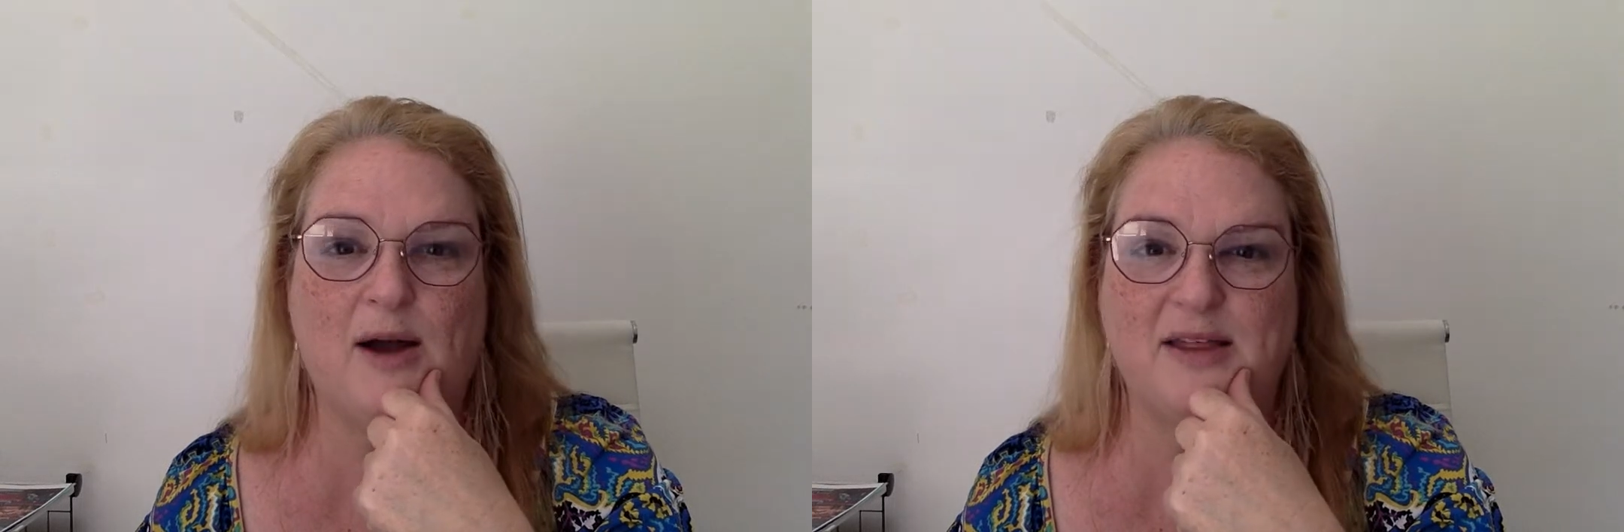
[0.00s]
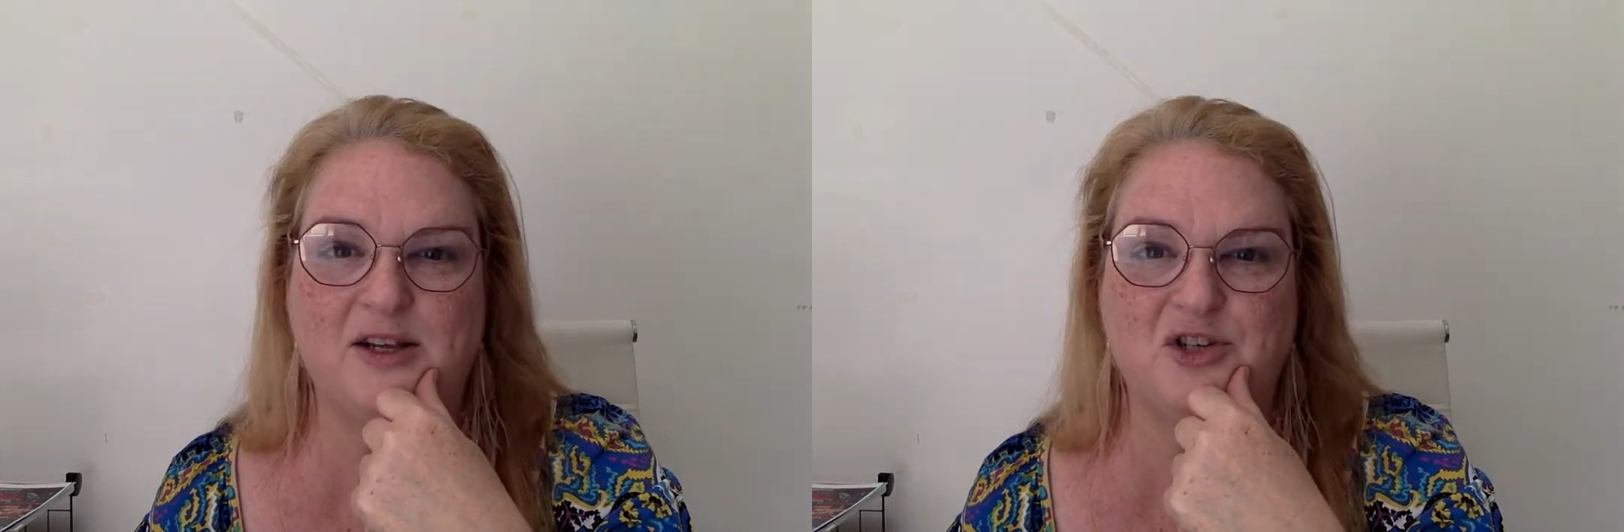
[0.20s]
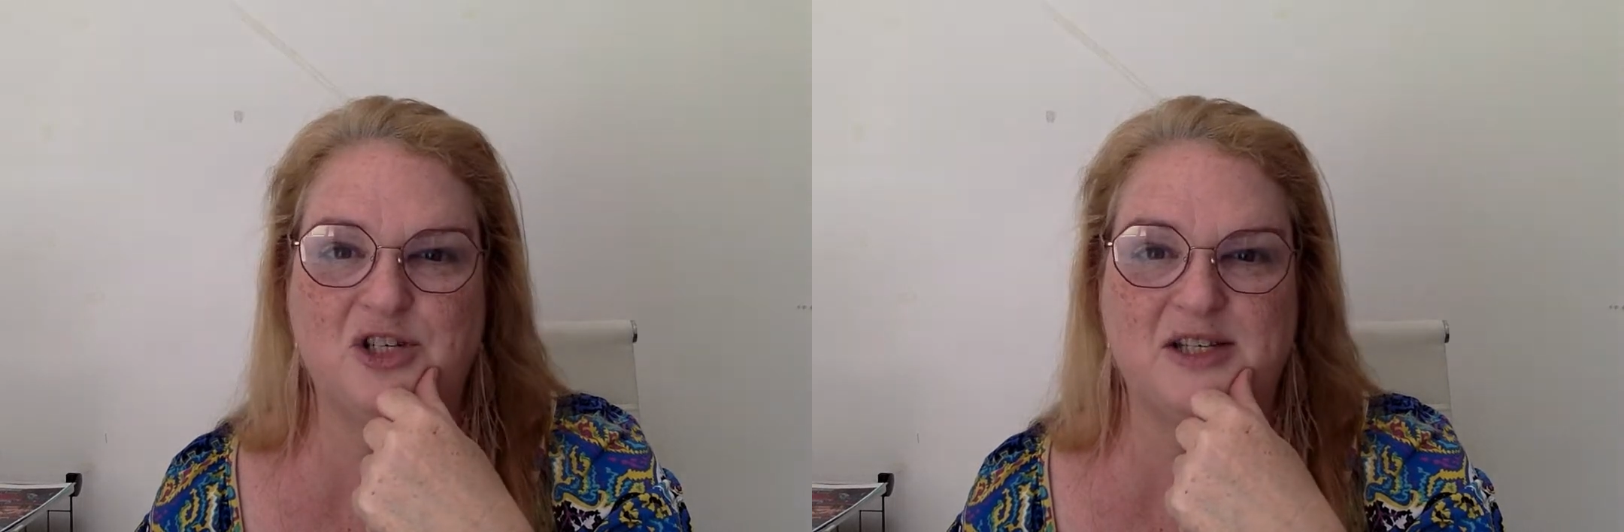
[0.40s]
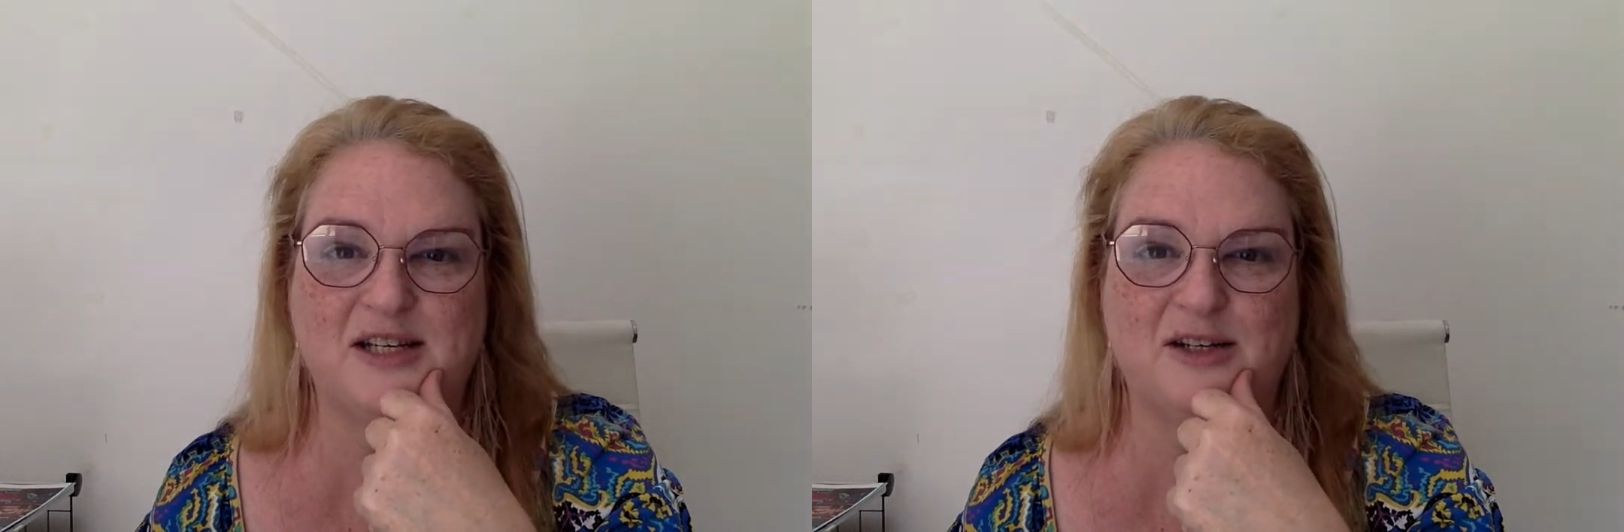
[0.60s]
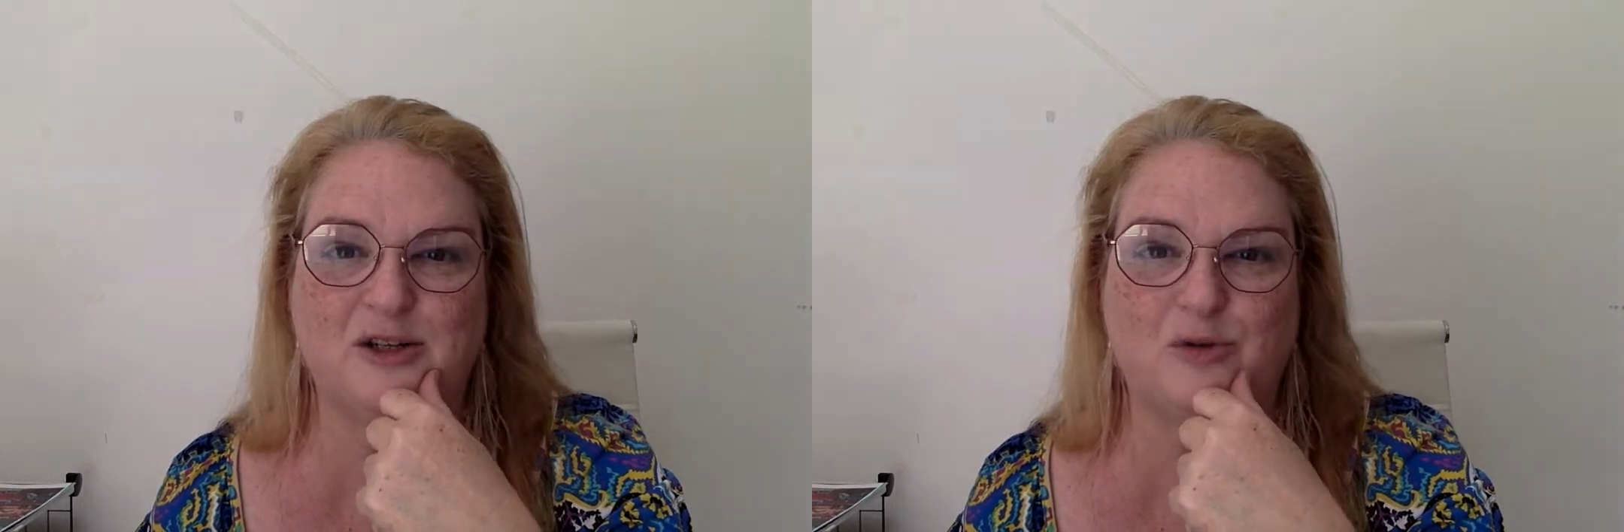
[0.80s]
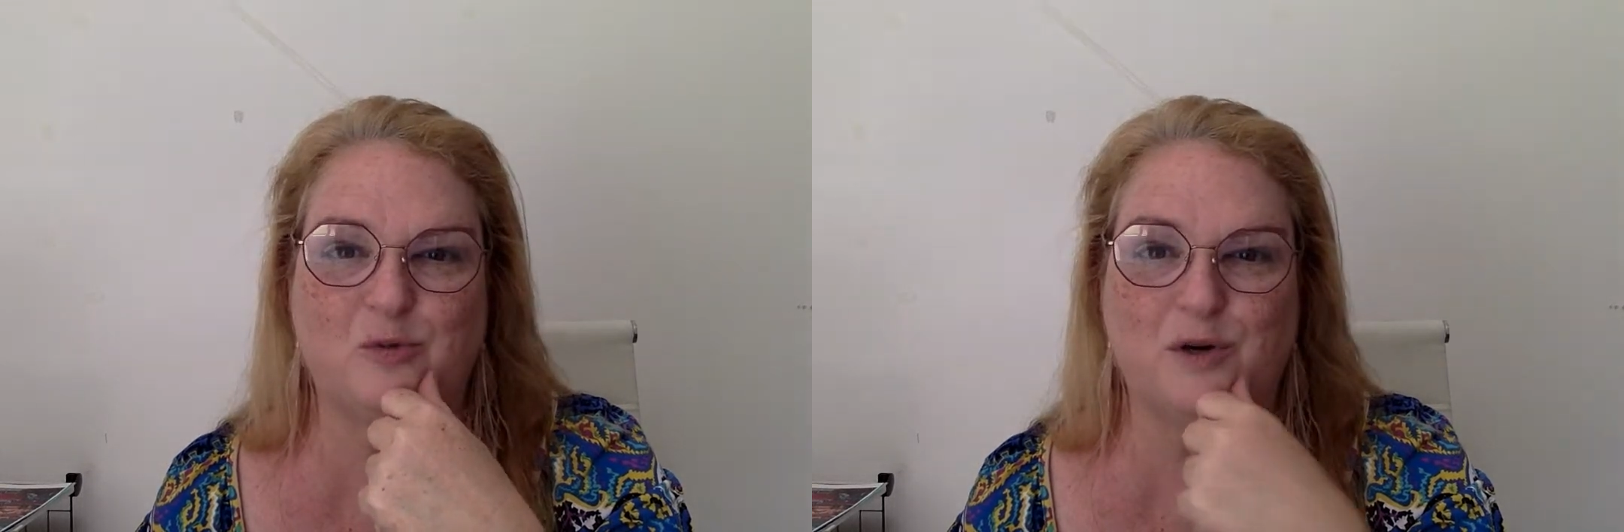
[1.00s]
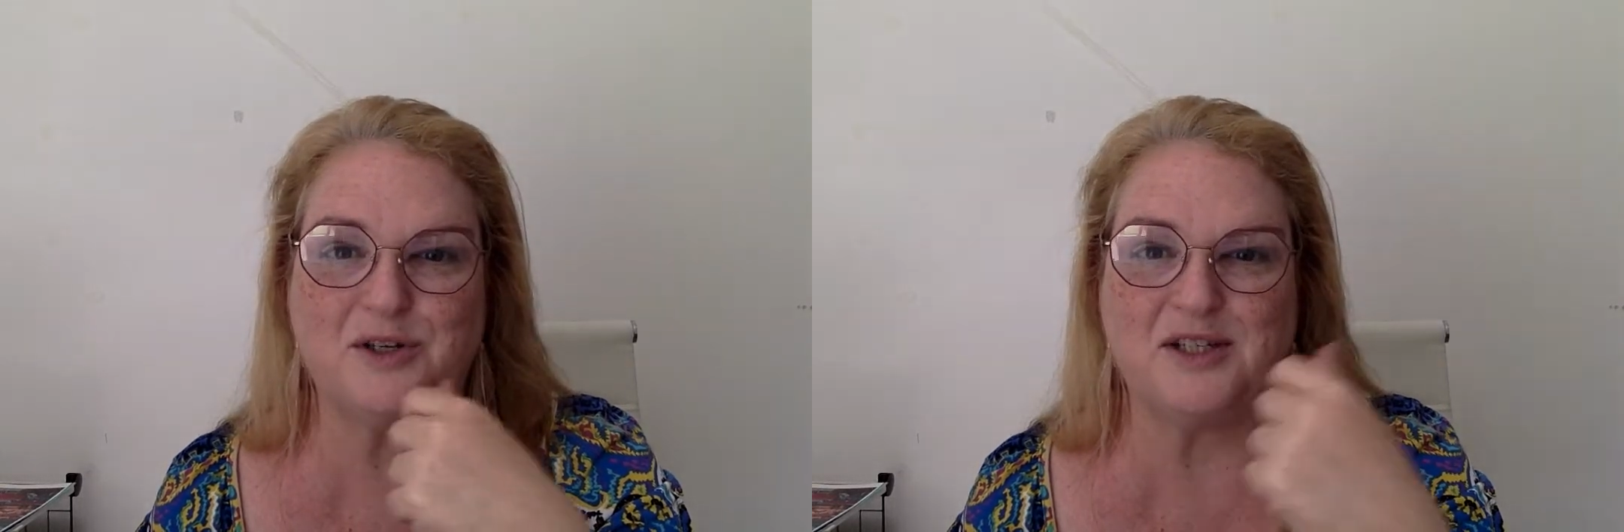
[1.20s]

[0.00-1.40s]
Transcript: I think she's had a little work